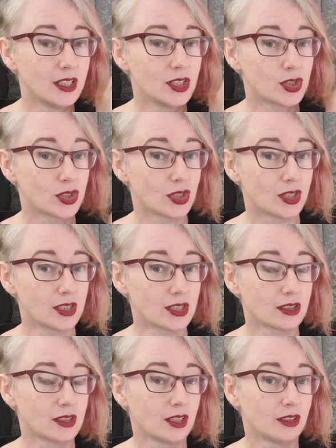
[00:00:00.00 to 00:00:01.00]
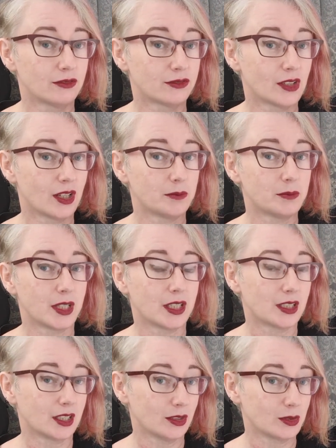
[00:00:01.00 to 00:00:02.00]
shirt from
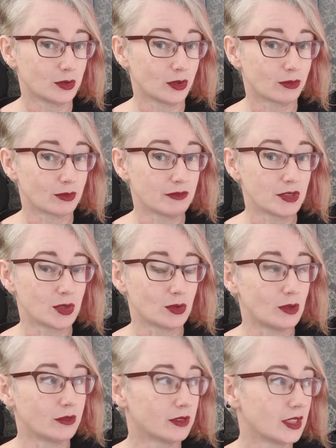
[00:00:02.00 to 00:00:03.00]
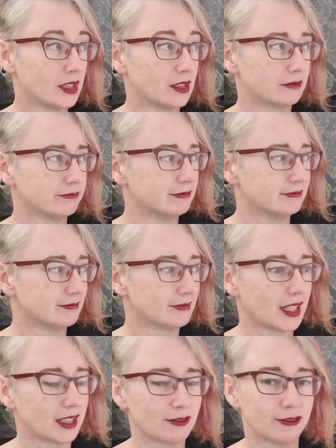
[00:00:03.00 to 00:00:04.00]
a local thrift store for I think
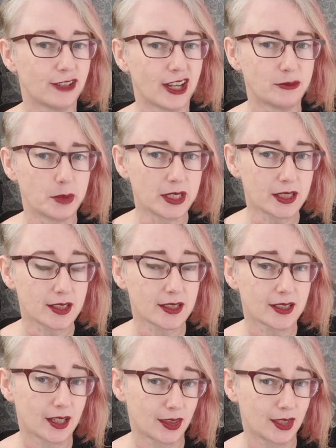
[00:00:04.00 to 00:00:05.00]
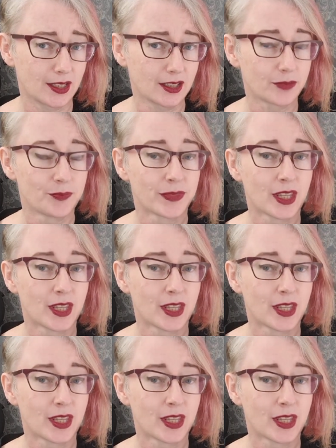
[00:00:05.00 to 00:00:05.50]
like $5, I think.